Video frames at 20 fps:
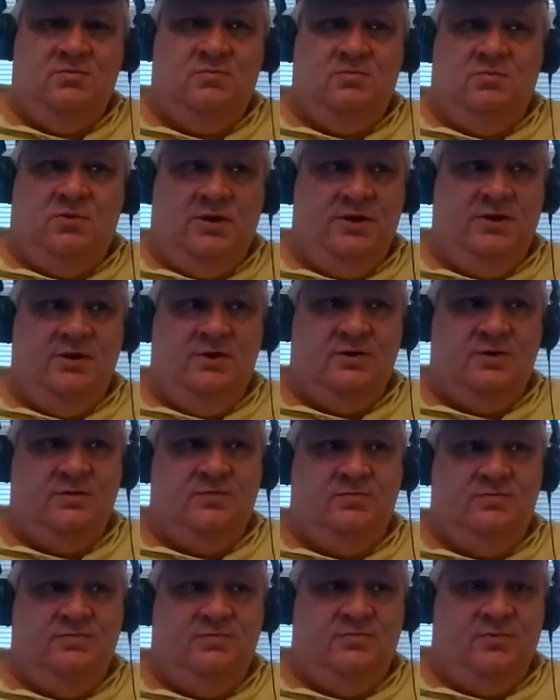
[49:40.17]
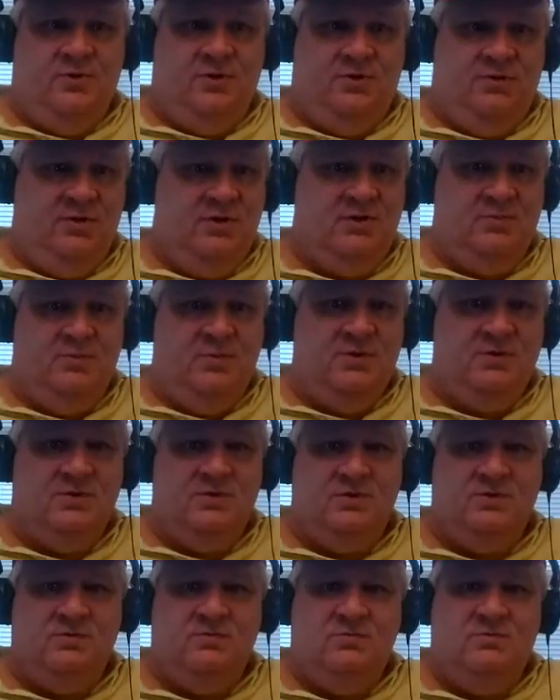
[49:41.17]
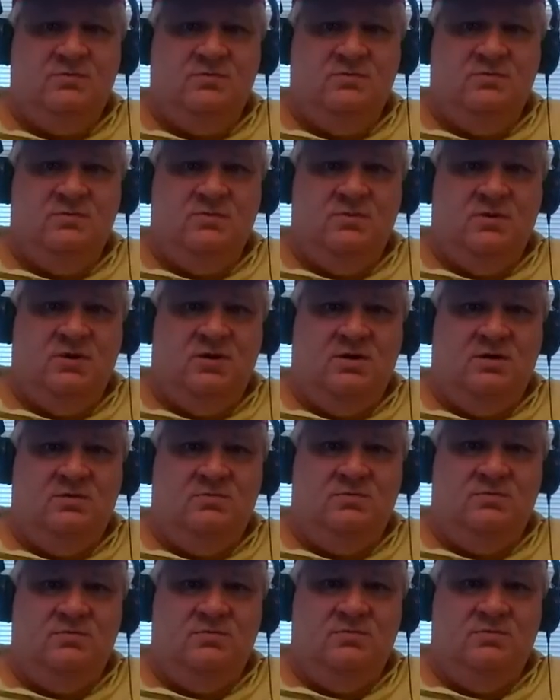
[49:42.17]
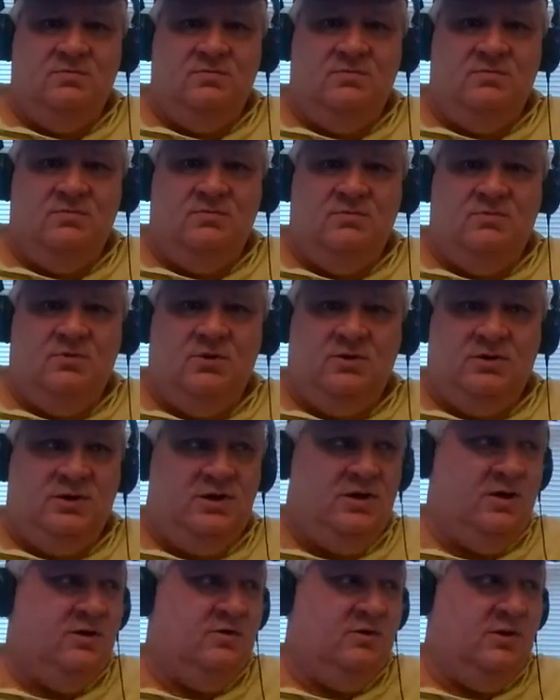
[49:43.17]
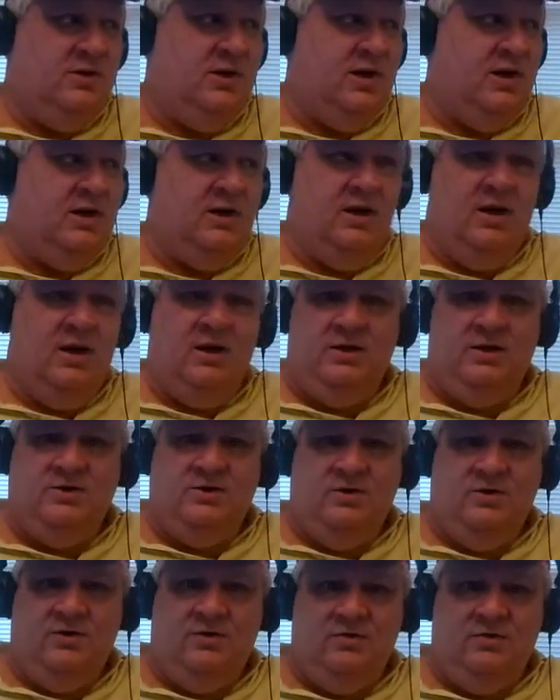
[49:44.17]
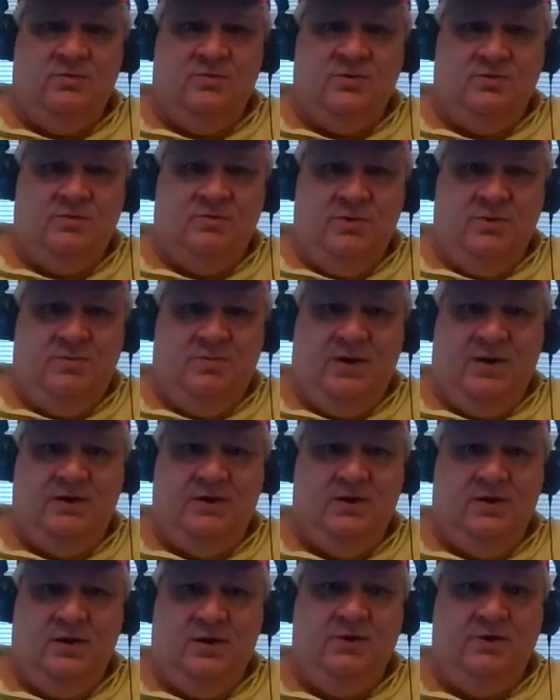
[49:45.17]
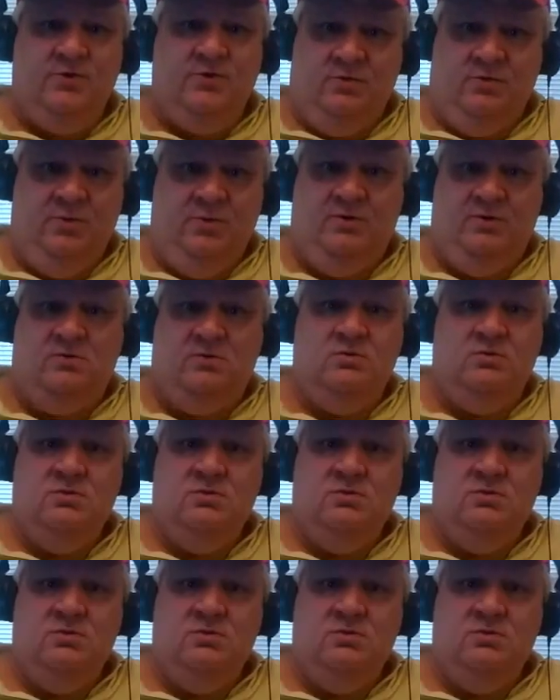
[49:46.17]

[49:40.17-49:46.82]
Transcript: One year for Christmas, um, what Carol and I got each other was we paid the electric bill.